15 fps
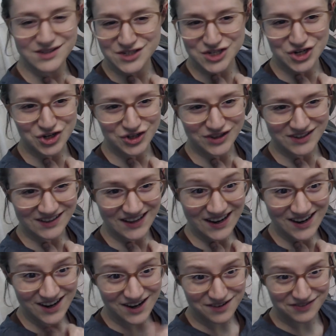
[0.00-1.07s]
turn the light
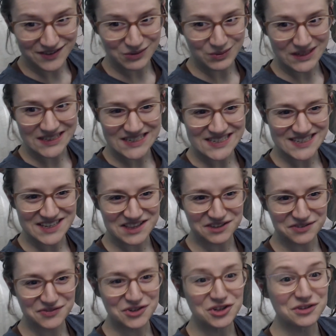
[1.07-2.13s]
off and we get to see the
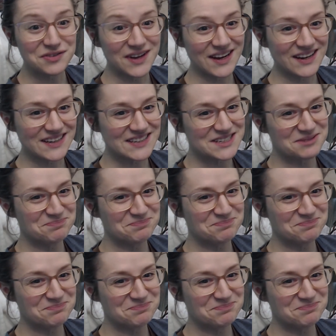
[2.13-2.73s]
full effect.